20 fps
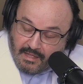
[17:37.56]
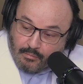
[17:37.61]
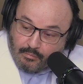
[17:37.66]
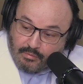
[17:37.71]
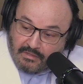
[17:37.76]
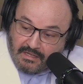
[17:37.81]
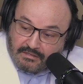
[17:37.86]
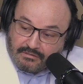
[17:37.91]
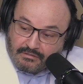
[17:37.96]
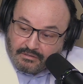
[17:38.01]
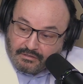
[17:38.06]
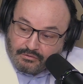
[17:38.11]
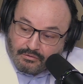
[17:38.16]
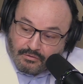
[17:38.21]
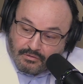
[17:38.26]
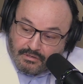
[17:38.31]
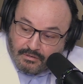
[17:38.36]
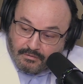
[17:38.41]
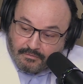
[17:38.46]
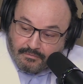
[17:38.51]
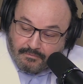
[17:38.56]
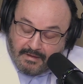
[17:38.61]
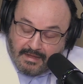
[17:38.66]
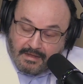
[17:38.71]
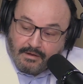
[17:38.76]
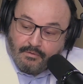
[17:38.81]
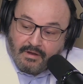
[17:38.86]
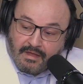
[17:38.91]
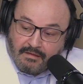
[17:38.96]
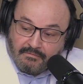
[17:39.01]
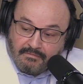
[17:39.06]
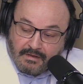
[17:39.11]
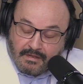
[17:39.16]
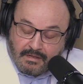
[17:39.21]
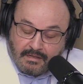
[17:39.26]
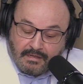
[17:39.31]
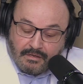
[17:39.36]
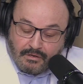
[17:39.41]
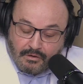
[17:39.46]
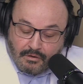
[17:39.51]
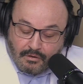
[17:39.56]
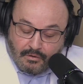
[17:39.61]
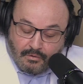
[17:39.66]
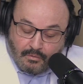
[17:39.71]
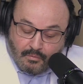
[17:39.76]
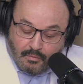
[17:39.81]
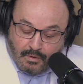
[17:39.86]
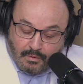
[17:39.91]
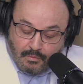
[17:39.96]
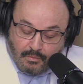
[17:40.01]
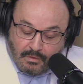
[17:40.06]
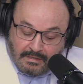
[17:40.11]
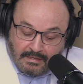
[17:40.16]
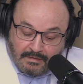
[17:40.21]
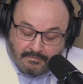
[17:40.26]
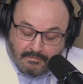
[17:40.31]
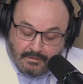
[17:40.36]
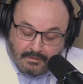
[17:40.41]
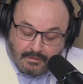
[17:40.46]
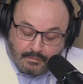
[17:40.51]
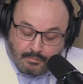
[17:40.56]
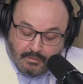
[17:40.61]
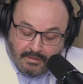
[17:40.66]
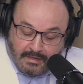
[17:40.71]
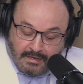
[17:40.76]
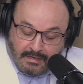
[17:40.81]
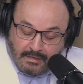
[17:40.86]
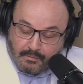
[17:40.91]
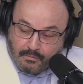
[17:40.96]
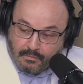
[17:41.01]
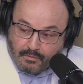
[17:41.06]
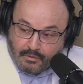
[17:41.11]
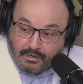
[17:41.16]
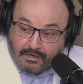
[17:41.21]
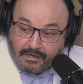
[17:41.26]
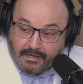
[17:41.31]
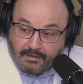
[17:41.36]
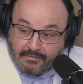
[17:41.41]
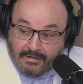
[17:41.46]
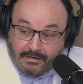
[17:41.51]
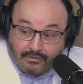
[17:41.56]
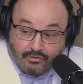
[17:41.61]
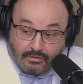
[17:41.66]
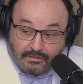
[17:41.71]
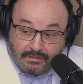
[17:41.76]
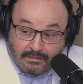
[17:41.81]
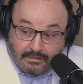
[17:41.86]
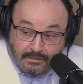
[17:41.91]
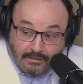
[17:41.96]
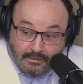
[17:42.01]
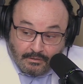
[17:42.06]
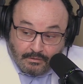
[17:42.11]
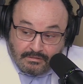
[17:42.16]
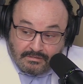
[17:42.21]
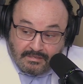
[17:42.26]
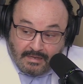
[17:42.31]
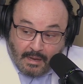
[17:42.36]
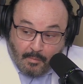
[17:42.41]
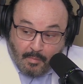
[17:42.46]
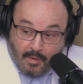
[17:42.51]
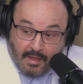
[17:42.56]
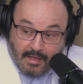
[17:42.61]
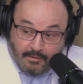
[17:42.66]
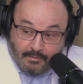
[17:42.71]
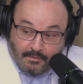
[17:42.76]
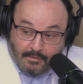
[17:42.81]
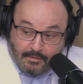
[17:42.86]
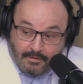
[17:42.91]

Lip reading: plastic surgery to fight gravity, where we live in this planet, we're going to eventually lose that battle.